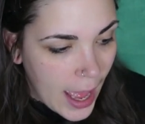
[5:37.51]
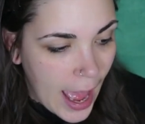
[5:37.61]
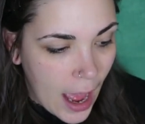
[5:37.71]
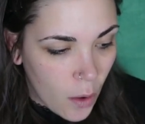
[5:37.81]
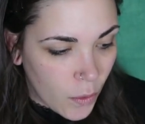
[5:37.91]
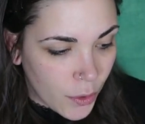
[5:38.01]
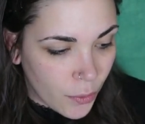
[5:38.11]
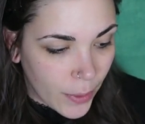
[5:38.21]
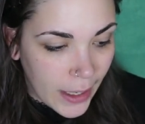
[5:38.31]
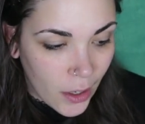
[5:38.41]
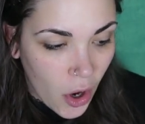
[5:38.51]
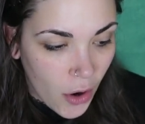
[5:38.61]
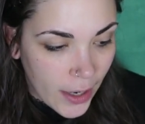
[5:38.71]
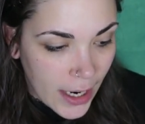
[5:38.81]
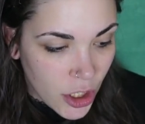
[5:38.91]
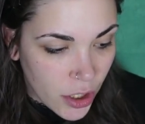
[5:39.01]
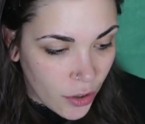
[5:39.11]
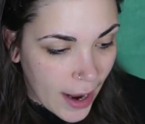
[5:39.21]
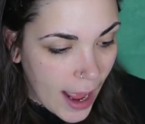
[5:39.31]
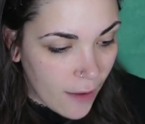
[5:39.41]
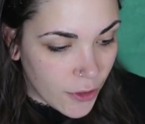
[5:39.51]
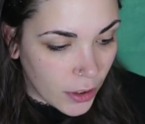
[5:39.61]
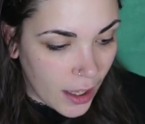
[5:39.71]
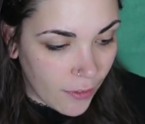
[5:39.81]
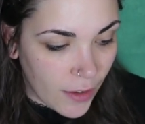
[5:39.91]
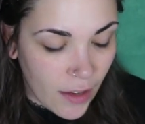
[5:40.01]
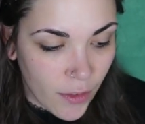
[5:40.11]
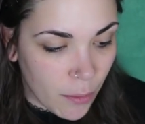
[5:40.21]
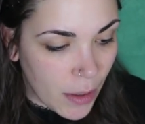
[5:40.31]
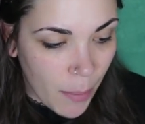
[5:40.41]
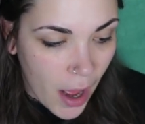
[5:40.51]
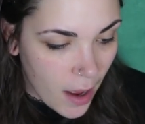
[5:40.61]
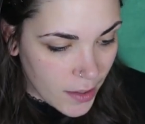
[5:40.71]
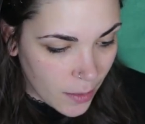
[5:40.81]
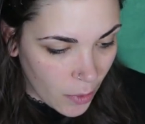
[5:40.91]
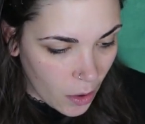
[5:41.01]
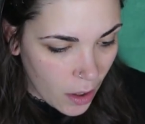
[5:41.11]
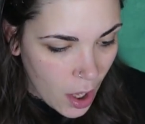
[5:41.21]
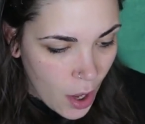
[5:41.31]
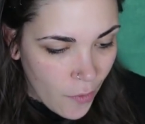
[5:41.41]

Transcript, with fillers: How would reincarnation or afterlife even be possible?